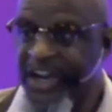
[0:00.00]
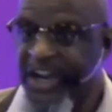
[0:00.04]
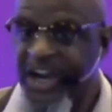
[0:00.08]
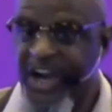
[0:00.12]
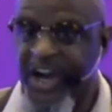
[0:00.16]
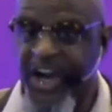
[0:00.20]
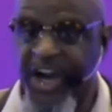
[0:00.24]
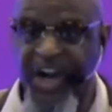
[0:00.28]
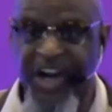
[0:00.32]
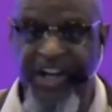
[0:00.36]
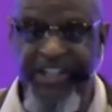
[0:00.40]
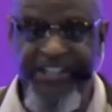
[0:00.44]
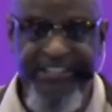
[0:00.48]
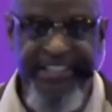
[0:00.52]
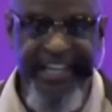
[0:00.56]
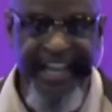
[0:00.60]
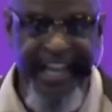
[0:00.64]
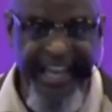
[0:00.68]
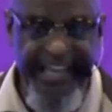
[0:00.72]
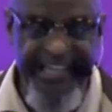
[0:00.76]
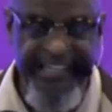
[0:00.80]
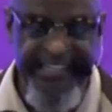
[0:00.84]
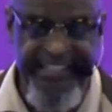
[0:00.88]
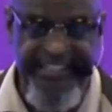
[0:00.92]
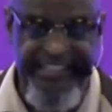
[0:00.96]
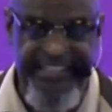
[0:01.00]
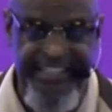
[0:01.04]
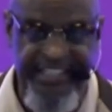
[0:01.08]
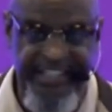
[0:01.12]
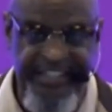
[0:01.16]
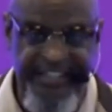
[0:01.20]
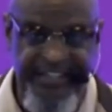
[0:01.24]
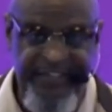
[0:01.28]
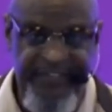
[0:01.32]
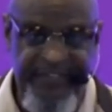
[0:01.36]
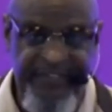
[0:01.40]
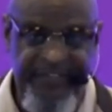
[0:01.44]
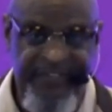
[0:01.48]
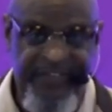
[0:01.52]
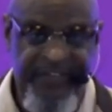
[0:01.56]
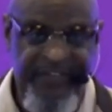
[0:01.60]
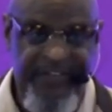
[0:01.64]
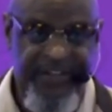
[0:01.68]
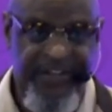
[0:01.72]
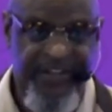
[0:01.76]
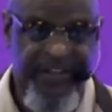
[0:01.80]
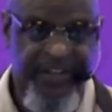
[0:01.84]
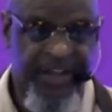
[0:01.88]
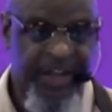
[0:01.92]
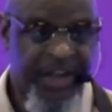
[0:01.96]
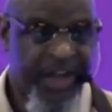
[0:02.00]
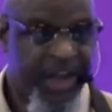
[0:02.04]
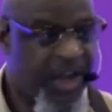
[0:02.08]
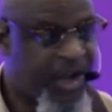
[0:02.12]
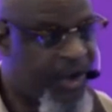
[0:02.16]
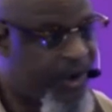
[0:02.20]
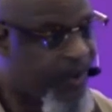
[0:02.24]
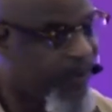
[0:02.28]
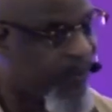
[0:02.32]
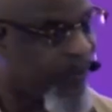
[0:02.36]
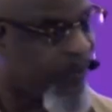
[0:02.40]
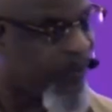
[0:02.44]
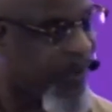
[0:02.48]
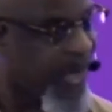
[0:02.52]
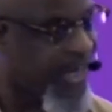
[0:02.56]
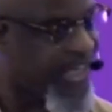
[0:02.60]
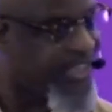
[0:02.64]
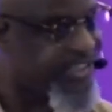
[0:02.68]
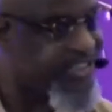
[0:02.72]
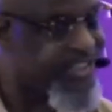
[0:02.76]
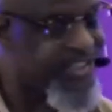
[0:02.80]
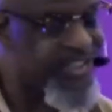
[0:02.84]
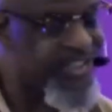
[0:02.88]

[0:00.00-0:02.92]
or negative. What do